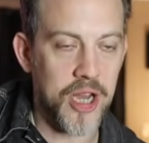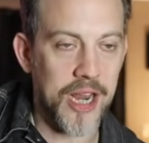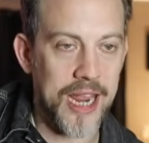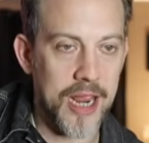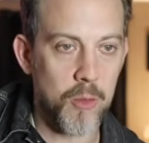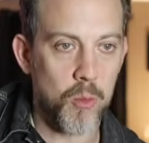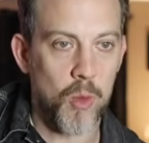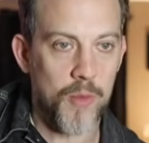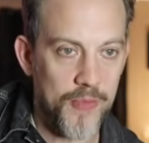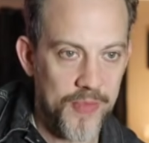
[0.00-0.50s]

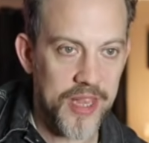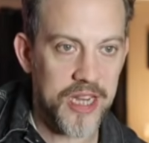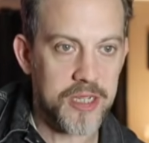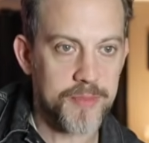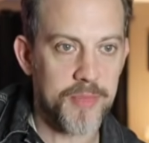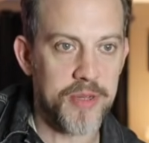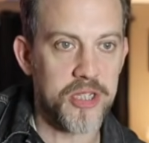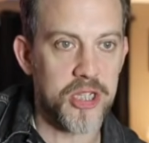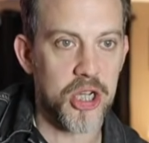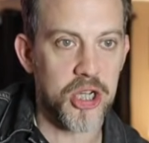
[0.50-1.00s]
again, with this
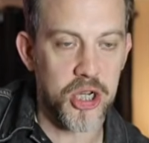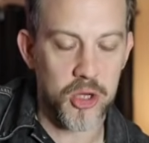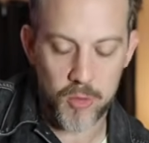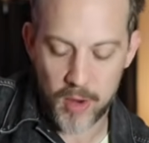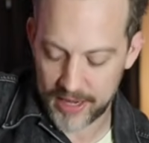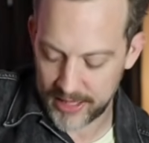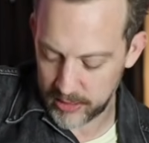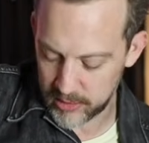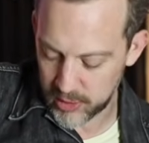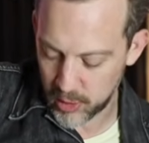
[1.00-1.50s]
position
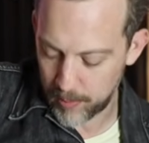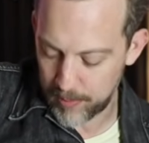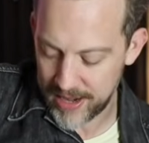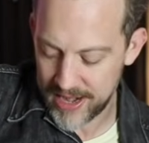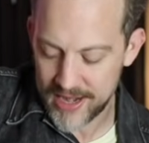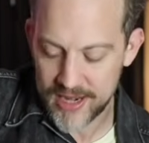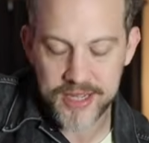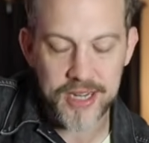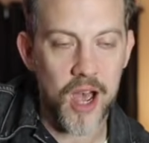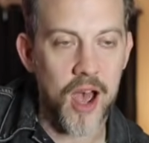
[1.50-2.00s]
right here. So
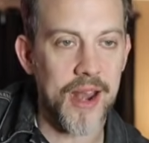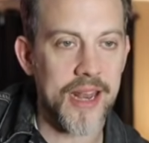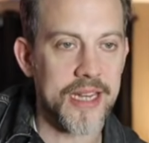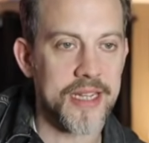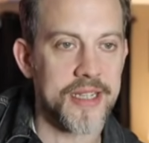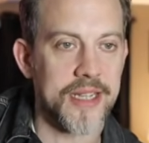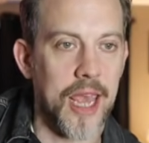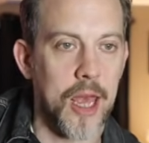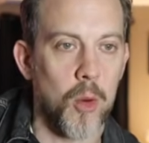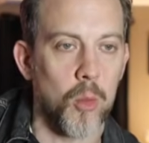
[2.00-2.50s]
pentatonic
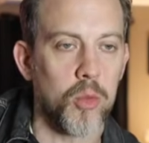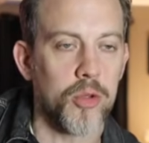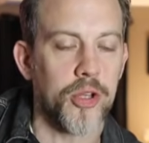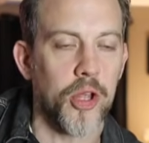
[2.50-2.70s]
scale, we'll